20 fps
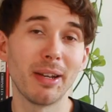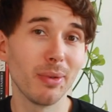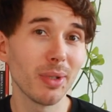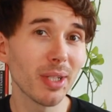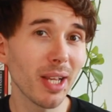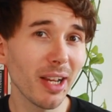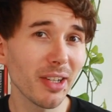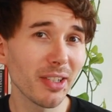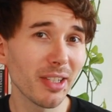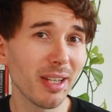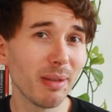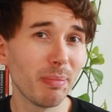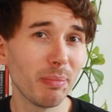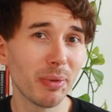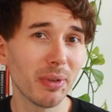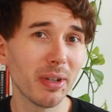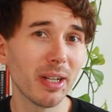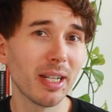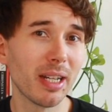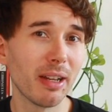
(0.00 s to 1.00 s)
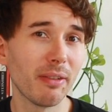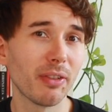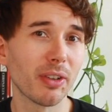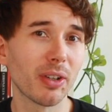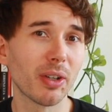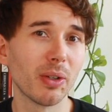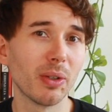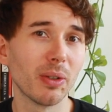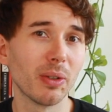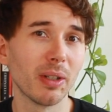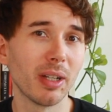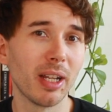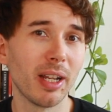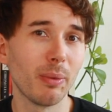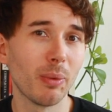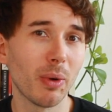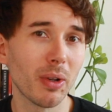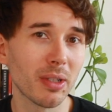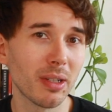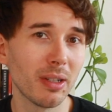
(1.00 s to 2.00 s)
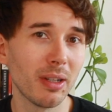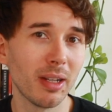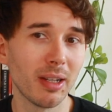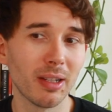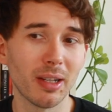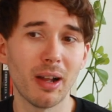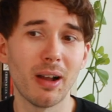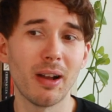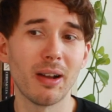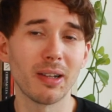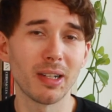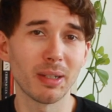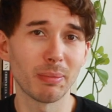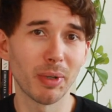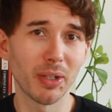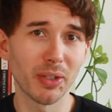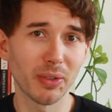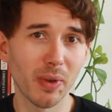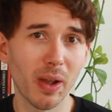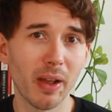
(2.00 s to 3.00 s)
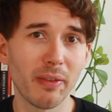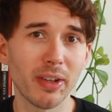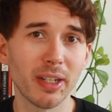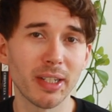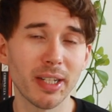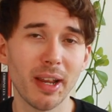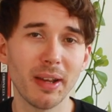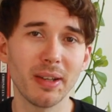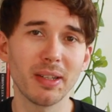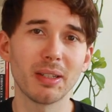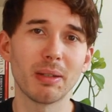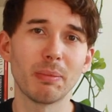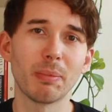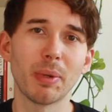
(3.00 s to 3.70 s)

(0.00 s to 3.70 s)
it was actually pretty difficult. It wasn't as hard as my driving test,